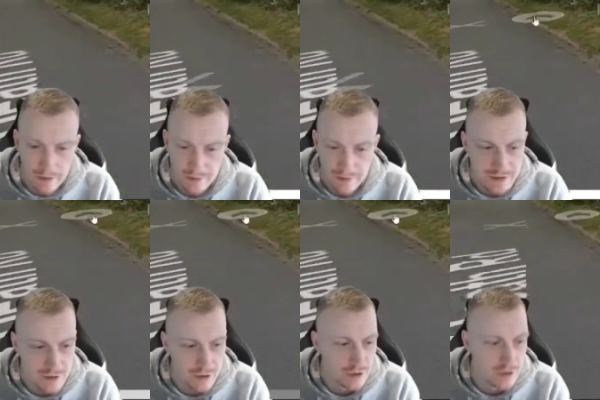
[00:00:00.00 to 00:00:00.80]
It's
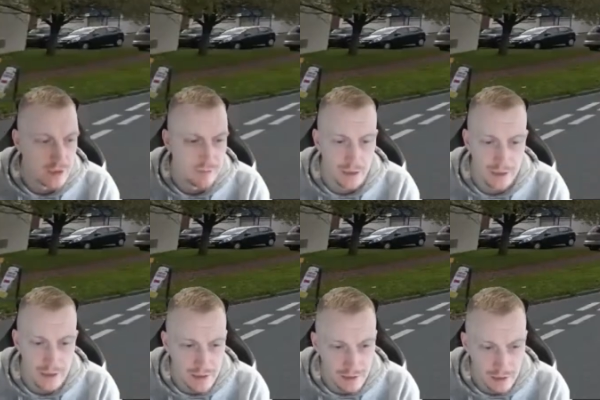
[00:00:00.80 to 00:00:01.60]
not letting me get
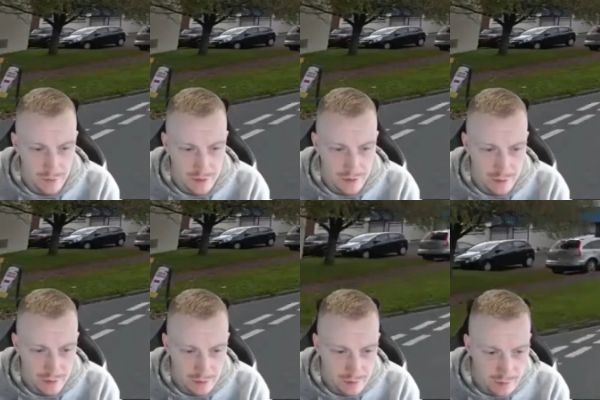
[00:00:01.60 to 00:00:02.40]
any closer.
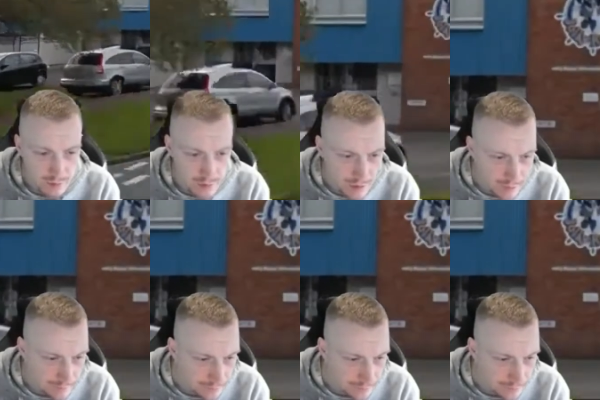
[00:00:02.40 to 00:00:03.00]
What's that?